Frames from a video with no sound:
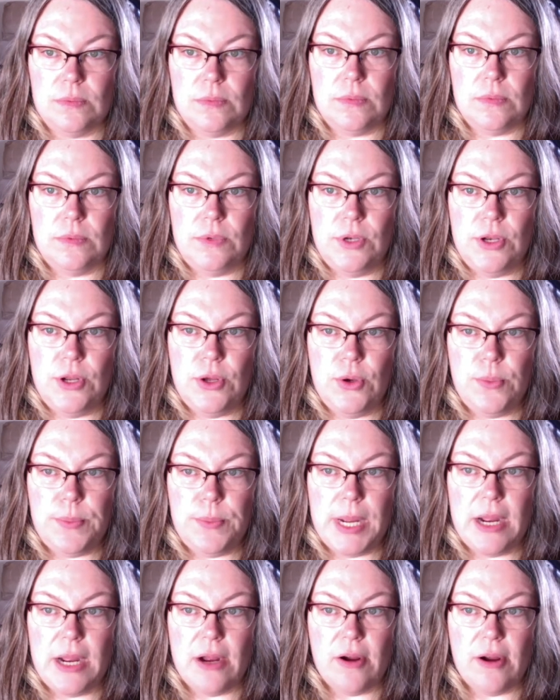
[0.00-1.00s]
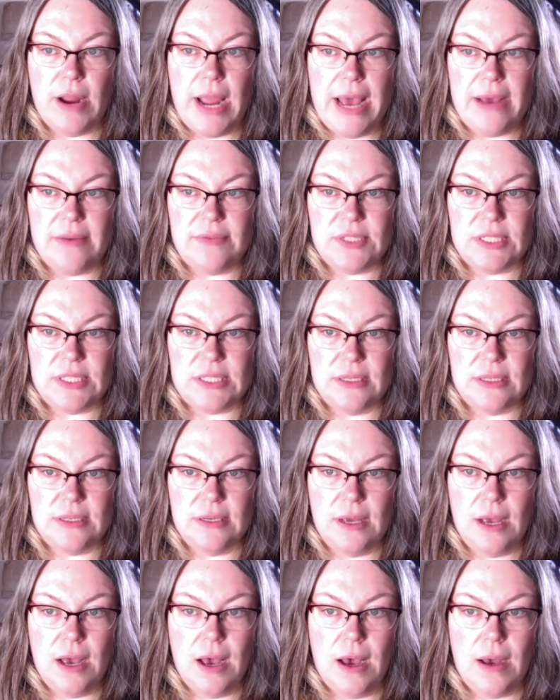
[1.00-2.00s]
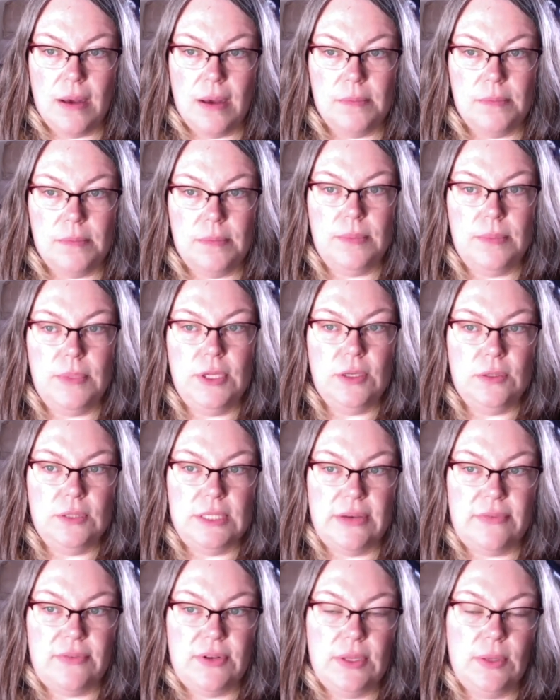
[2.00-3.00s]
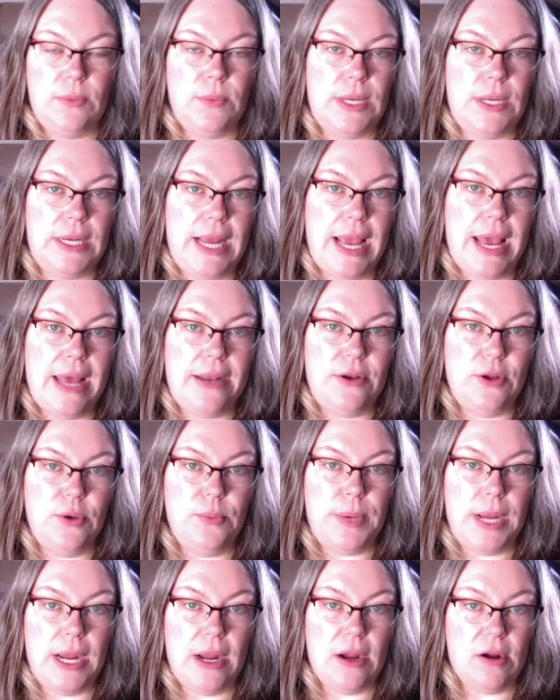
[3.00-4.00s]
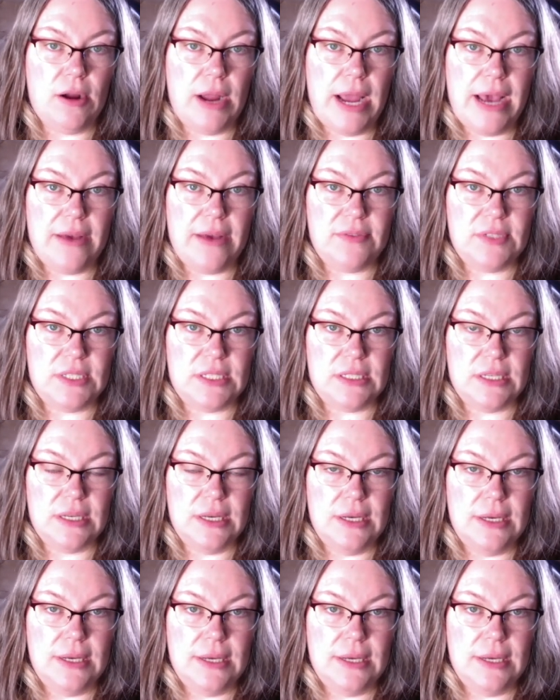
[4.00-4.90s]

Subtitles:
new paragraphs, you'll definitely want to add new paragraphs.